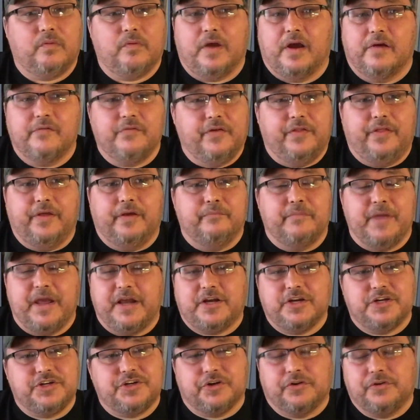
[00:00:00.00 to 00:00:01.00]
everything.
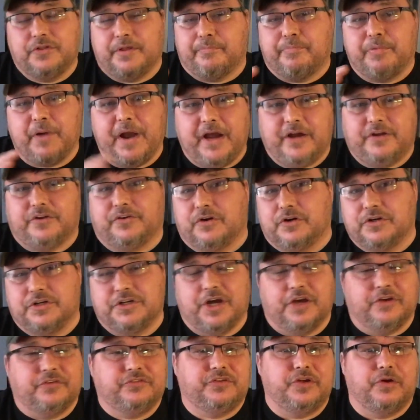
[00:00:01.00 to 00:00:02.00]
Making sure the brakes are
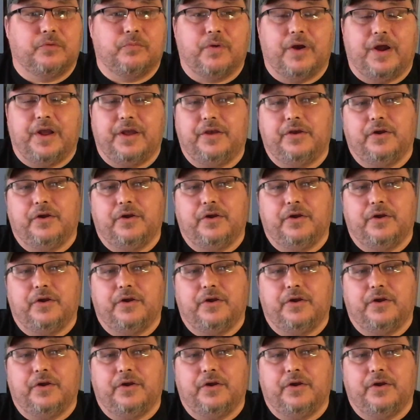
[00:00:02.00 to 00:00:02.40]
adjusted right.